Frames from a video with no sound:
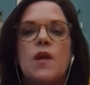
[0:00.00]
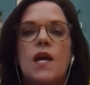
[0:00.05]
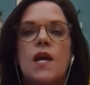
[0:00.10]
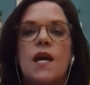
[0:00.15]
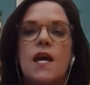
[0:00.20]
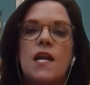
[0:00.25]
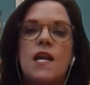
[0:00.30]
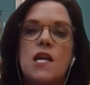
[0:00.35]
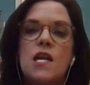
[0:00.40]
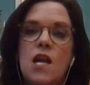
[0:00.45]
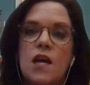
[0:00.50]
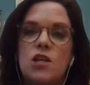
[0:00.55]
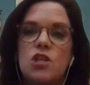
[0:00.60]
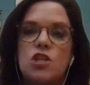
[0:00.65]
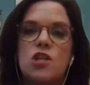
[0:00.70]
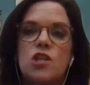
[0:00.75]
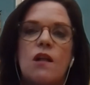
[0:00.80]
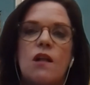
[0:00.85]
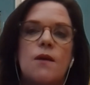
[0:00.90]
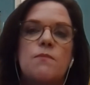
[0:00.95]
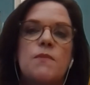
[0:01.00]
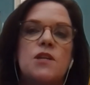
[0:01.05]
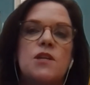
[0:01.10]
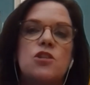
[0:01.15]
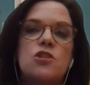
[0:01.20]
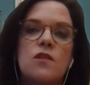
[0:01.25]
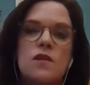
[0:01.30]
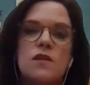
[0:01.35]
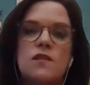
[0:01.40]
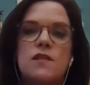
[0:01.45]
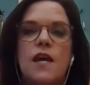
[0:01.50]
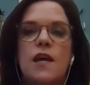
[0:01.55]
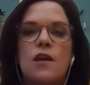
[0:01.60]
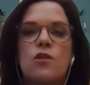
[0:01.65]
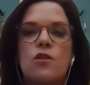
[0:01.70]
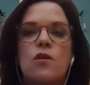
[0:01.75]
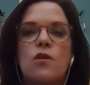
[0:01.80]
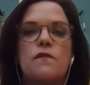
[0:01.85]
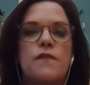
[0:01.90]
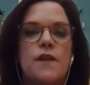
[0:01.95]
in a nutshell, I mentioned the
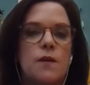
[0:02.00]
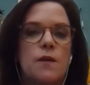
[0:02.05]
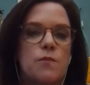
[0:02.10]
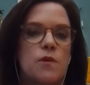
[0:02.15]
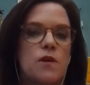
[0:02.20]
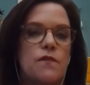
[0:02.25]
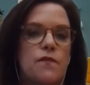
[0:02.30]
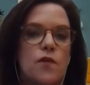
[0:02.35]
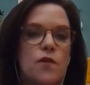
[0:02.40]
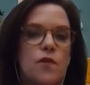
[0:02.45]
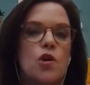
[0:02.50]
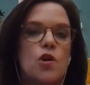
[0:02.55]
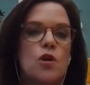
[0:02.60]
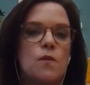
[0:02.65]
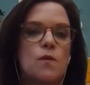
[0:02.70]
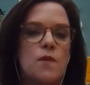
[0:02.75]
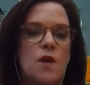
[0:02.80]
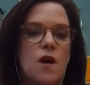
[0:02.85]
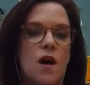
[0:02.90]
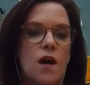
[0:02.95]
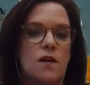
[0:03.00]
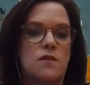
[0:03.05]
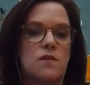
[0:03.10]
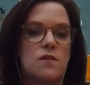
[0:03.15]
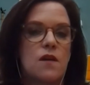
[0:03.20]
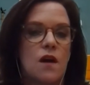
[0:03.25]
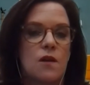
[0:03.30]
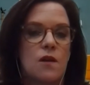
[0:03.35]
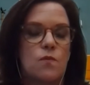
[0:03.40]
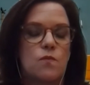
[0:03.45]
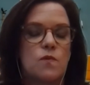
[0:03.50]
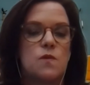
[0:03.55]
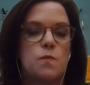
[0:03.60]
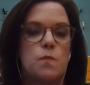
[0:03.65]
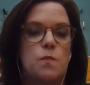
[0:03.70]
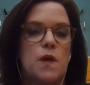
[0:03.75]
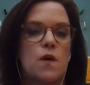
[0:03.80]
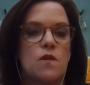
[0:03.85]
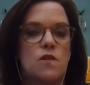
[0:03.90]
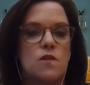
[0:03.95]
Taylor family for whom the Octagon was
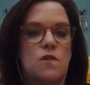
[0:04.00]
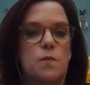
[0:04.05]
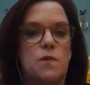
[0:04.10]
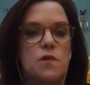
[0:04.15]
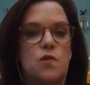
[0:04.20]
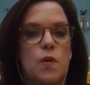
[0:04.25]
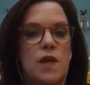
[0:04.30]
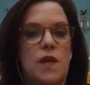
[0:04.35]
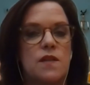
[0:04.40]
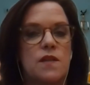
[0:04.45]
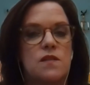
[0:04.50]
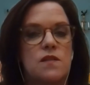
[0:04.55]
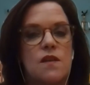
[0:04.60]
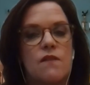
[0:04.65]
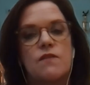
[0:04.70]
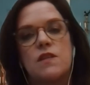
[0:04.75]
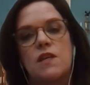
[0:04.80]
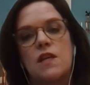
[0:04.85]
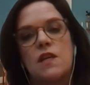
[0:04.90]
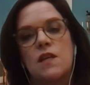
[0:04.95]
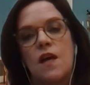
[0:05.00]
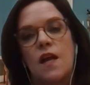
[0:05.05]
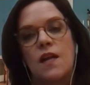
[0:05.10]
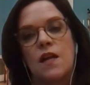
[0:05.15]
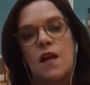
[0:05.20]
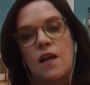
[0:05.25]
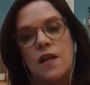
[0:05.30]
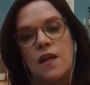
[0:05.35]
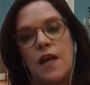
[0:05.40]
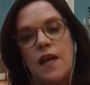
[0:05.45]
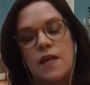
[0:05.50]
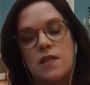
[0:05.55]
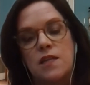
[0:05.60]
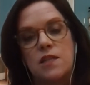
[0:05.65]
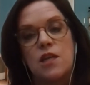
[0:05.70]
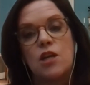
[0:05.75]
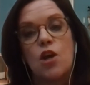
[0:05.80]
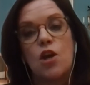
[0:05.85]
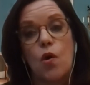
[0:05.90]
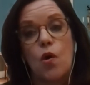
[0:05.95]
built between 1799 and
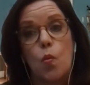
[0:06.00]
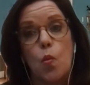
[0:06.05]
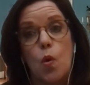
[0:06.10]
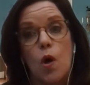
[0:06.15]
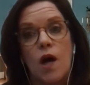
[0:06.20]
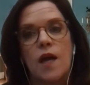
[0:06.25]
1801.